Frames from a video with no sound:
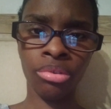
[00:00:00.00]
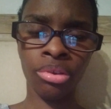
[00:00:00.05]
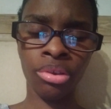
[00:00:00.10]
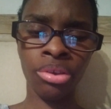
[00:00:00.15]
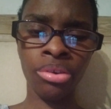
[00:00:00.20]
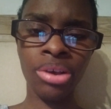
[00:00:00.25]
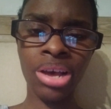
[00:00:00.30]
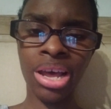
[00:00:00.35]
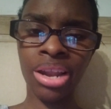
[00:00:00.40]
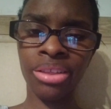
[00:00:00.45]

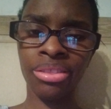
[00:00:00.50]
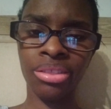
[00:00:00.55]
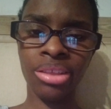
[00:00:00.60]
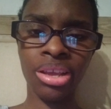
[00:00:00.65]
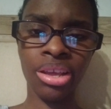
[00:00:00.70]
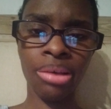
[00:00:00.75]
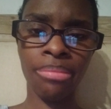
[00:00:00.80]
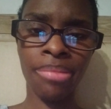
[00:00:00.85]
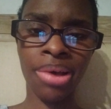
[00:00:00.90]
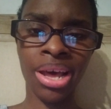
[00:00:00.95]
You gotta
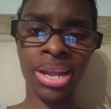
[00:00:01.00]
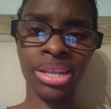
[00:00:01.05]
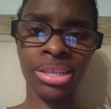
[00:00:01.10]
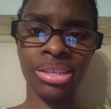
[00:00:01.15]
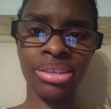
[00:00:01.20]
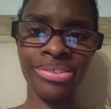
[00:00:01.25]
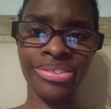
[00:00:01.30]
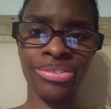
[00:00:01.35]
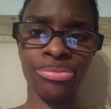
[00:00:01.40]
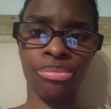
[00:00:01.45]
think about
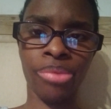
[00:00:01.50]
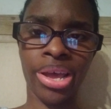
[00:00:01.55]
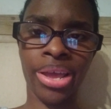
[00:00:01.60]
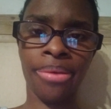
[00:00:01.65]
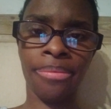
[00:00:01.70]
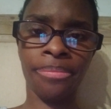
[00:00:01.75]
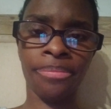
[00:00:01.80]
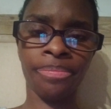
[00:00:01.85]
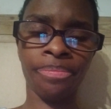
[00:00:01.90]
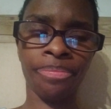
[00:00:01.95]
it this way.
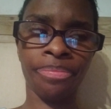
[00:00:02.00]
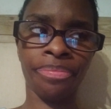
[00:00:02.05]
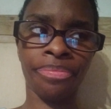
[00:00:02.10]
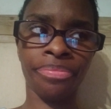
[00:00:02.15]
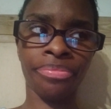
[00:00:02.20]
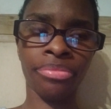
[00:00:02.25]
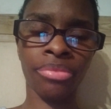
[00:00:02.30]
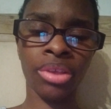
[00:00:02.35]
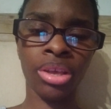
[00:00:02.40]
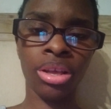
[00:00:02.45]

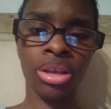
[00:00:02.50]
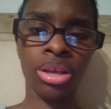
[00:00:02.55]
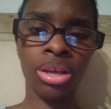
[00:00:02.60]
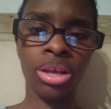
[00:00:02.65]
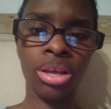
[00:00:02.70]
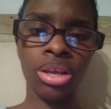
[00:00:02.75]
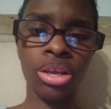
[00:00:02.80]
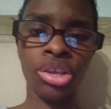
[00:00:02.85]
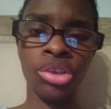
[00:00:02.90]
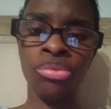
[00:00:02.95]

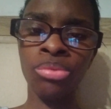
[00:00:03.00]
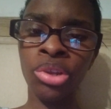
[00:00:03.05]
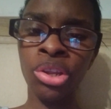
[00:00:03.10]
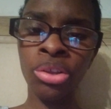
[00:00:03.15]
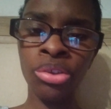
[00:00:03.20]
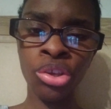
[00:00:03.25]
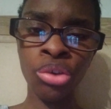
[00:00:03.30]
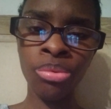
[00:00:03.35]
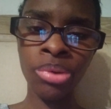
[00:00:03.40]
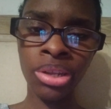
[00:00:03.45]

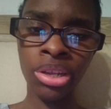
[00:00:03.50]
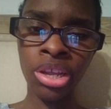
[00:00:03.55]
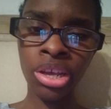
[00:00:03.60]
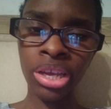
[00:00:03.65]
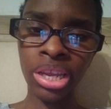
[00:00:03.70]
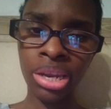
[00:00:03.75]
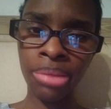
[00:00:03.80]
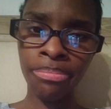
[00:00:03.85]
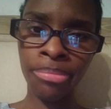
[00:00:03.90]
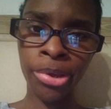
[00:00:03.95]
You would
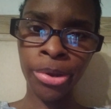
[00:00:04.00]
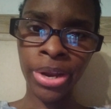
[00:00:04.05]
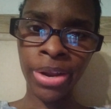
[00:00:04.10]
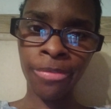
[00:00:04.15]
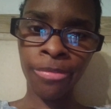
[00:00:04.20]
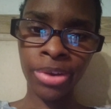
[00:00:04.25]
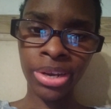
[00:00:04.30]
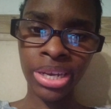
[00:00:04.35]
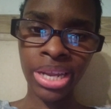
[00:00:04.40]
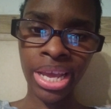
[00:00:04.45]
look in the mirror
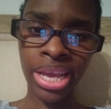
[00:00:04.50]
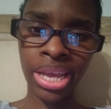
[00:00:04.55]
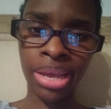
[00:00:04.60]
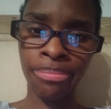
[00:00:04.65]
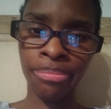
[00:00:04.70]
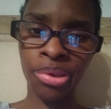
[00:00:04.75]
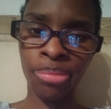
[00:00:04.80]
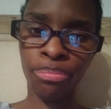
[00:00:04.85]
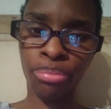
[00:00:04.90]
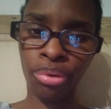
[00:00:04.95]
every day
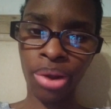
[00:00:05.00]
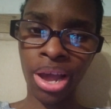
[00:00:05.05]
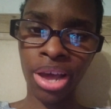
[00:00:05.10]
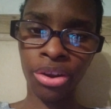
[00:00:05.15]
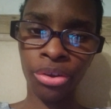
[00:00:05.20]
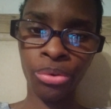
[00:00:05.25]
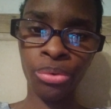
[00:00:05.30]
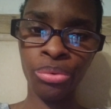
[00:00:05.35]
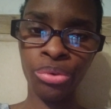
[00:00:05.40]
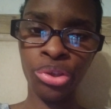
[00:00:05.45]
and be proud
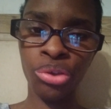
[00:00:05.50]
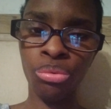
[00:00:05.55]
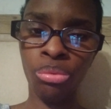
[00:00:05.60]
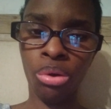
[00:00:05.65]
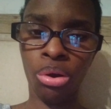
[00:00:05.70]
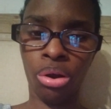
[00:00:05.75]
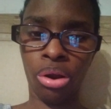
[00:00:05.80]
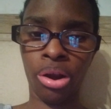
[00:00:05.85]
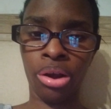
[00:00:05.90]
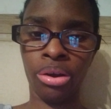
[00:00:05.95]
of who you
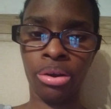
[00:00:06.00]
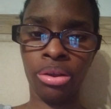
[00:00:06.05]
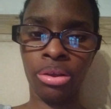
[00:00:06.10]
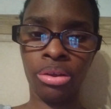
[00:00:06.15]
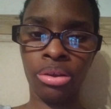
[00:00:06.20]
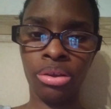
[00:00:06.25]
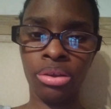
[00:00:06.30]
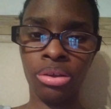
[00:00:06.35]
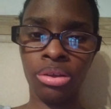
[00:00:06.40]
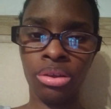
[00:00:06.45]
are.
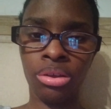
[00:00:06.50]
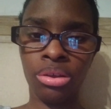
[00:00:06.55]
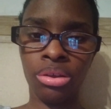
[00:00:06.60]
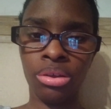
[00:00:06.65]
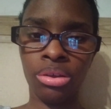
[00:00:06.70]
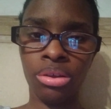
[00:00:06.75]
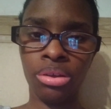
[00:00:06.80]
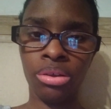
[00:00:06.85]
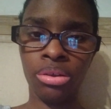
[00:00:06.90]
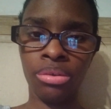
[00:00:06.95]

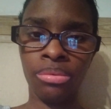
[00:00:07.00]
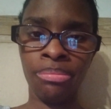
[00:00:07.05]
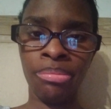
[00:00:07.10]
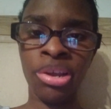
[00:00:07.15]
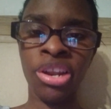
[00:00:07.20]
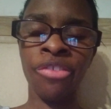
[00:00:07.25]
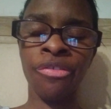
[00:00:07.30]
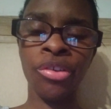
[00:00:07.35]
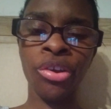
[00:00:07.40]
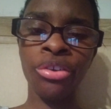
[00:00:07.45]

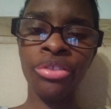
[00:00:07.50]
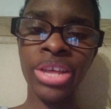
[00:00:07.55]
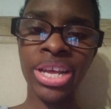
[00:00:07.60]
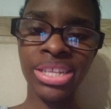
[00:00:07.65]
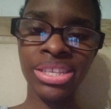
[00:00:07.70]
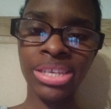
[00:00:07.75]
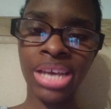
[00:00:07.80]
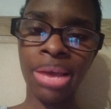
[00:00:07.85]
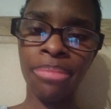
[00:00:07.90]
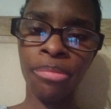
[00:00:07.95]
But if you're
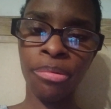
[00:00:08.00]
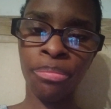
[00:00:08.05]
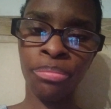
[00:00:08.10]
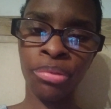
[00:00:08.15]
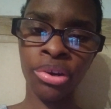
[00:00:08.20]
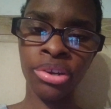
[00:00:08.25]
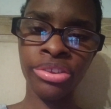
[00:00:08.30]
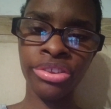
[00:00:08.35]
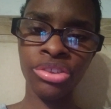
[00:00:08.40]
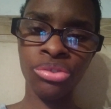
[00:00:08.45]
that type of
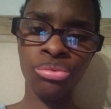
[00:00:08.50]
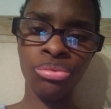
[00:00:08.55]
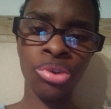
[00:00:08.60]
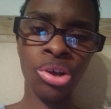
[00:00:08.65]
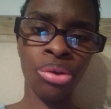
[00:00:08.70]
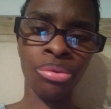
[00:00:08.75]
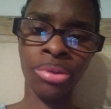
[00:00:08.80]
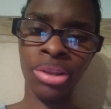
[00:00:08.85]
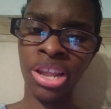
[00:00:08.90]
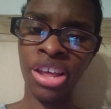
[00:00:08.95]
person who
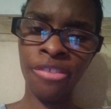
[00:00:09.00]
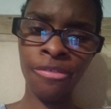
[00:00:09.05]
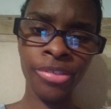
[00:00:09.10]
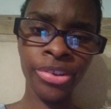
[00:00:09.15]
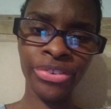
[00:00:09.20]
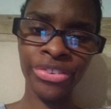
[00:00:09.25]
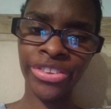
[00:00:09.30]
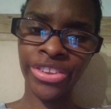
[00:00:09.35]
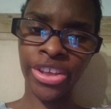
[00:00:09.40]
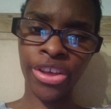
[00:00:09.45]
don't love
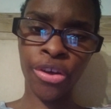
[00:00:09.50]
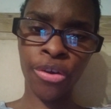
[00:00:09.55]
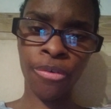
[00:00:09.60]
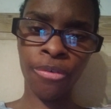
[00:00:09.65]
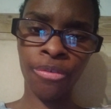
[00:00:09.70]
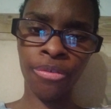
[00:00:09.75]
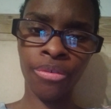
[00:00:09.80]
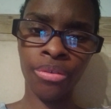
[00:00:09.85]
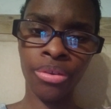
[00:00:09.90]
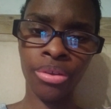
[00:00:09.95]

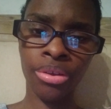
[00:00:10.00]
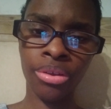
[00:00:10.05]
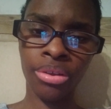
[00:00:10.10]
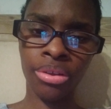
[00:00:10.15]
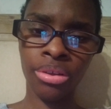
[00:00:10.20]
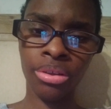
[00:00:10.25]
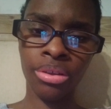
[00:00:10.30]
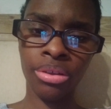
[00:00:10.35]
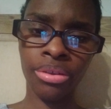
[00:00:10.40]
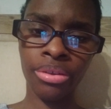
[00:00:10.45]
yourself,
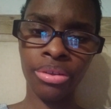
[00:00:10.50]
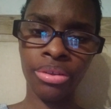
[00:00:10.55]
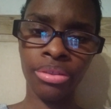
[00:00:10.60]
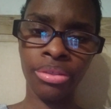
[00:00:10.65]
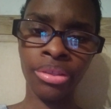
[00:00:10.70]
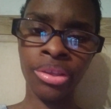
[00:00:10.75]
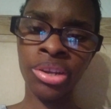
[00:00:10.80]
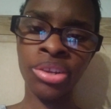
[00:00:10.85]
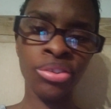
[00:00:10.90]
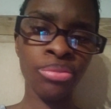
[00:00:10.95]

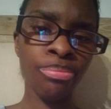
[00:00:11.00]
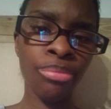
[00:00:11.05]
then it's